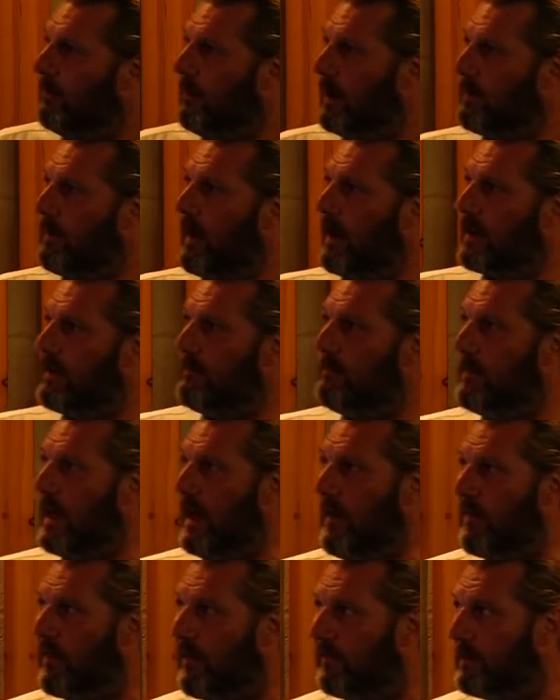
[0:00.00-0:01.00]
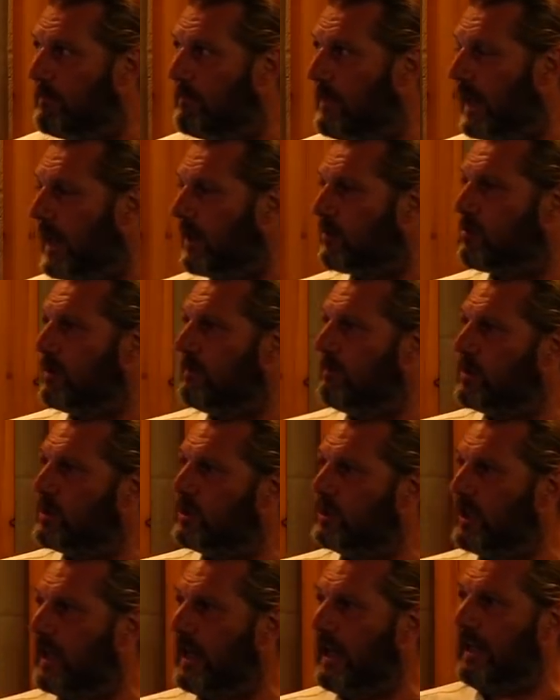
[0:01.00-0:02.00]
What about the myth of the military
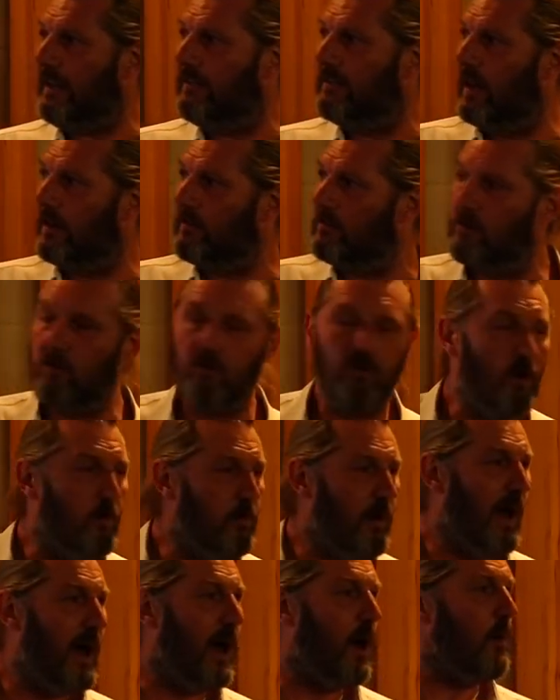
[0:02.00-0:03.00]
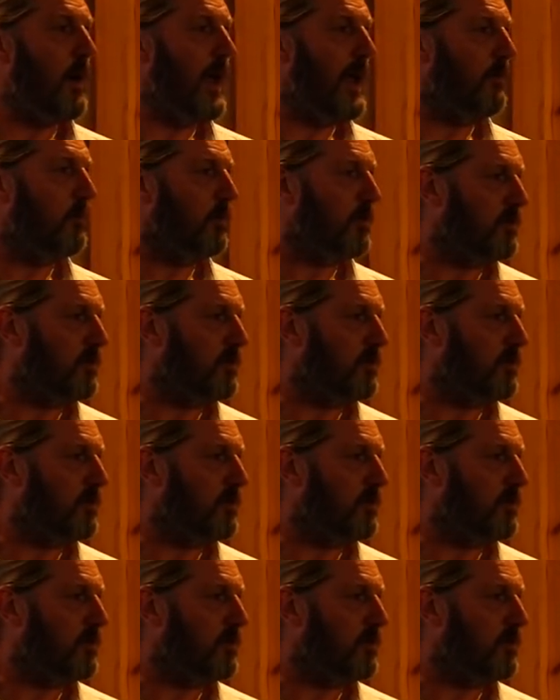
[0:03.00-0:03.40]
machine, that somehow it